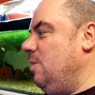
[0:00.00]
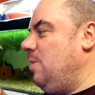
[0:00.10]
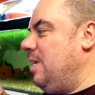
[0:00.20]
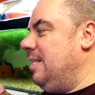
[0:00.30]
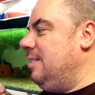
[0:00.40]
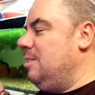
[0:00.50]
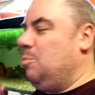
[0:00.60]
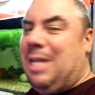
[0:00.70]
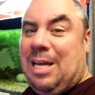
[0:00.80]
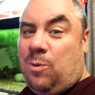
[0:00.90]
look into
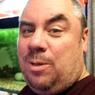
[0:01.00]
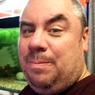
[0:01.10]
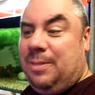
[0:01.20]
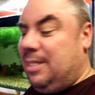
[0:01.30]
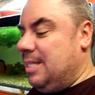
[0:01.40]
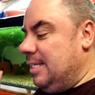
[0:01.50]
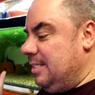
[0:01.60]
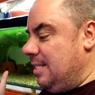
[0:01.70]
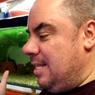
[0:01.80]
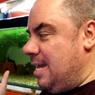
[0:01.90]
blackworms and
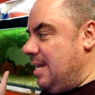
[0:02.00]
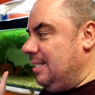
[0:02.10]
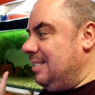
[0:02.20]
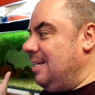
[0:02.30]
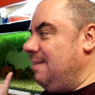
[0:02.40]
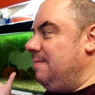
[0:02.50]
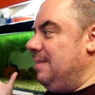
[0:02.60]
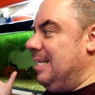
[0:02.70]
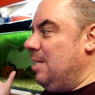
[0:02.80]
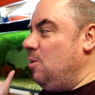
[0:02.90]
things like that, start
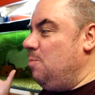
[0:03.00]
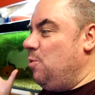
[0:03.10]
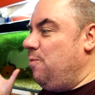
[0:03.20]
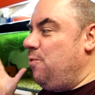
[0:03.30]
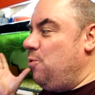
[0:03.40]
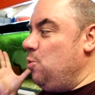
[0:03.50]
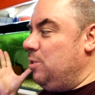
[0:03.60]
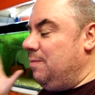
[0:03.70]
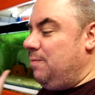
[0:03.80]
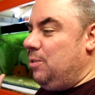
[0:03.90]
feeding a lot more
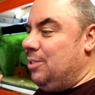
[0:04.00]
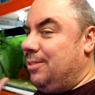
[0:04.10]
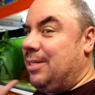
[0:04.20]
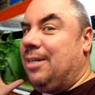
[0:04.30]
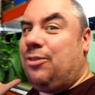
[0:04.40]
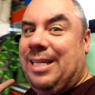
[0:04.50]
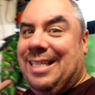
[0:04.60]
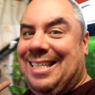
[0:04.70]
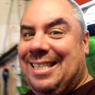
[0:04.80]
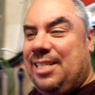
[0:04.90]
frozen food and start trying
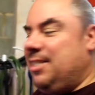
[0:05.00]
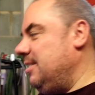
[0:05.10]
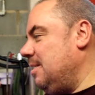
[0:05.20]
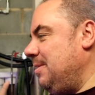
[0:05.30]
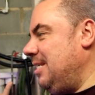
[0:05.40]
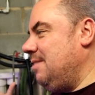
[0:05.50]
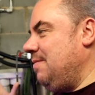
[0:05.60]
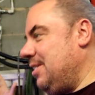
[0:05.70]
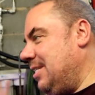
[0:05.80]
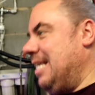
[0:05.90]
to condition some of these
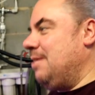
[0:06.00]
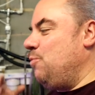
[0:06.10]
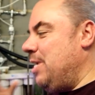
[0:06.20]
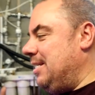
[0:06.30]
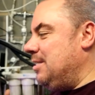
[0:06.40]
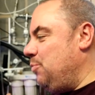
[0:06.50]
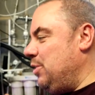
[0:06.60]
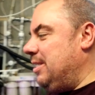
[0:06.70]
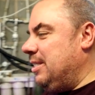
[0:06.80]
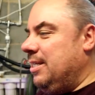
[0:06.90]
fish to get them ready to
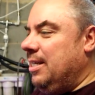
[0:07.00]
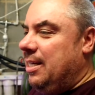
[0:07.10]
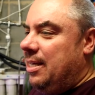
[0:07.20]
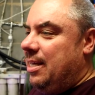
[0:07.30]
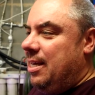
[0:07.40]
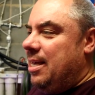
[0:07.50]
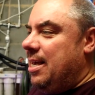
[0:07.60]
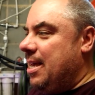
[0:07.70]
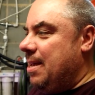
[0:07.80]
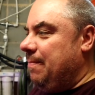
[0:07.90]
breed.
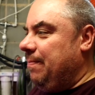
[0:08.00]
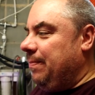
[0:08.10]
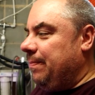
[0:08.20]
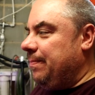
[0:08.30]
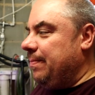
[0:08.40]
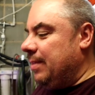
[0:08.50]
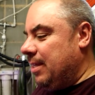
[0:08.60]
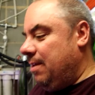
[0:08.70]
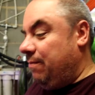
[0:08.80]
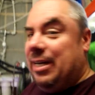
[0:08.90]
Um,
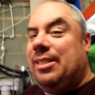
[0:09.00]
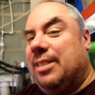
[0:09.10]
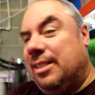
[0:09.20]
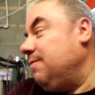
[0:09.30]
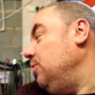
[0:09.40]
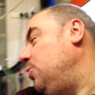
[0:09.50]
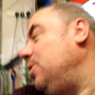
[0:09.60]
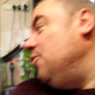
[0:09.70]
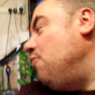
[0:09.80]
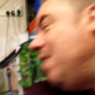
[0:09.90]
for instance, if I show you the